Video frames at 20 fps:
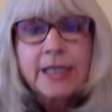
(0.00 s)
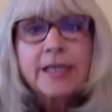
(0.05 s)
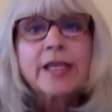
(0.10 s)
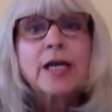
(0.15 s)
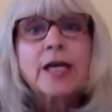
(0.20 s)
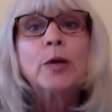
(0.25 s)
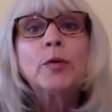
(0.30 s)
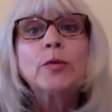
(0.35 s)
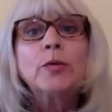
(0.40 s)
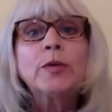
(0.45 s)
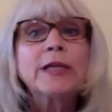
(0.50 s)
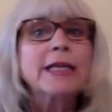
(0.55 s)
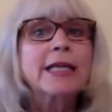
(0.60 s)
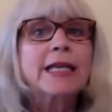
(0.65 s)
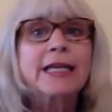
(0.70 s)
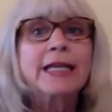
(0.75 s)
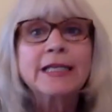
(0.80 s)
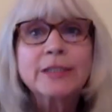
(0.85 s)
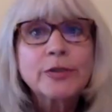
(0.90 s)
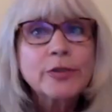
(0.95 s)
The
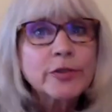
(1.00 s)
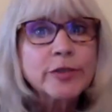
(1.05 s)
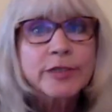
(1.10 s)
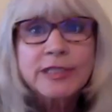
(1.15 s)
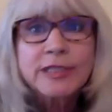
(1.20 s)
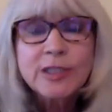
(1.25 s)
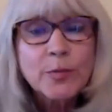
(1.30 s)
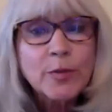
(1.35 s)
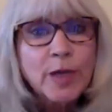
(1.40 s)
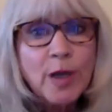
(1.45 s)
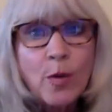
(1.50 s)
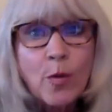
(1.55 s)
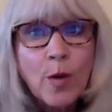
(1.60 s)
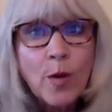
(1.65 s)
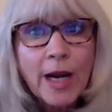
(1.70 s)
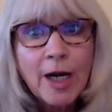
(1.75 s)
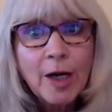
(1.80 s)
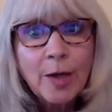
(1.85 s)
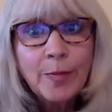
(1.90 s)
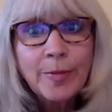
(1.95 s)
only entrance
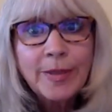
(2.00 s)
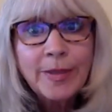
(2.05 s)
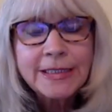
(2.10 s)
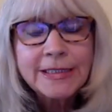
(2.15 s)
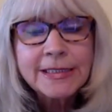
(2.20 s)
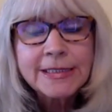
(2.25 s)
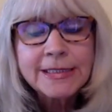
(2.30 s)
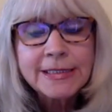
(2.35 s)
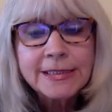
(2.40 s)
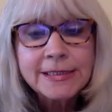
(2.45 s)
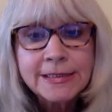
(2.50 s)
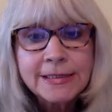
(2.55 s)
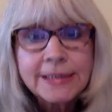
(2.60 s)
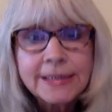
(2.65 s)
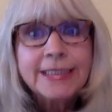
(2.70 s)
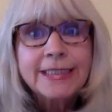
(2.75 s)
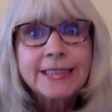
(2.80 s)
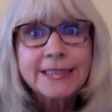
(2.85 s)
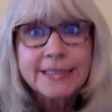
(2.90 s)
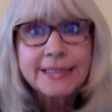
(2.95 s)
requirement
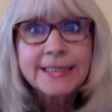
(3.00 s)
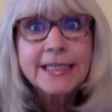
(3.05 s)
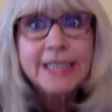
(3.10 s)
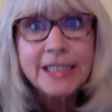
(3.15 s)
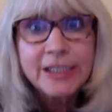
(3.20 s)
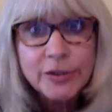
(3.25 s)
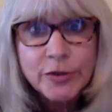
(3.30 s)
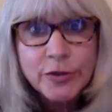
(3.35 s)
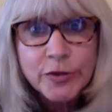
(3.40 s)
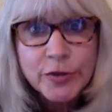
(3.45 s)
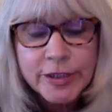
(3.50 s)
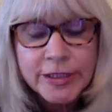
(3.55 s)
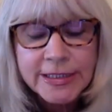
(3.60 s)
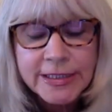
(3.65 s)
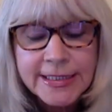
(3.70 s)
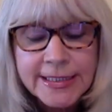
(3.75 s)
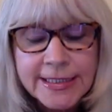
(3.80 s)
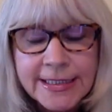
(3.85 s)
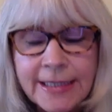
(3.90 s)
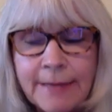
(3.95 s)
is
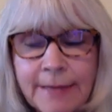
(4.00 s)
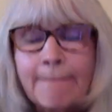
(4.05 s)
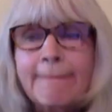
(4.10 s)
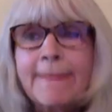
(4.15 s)
interest.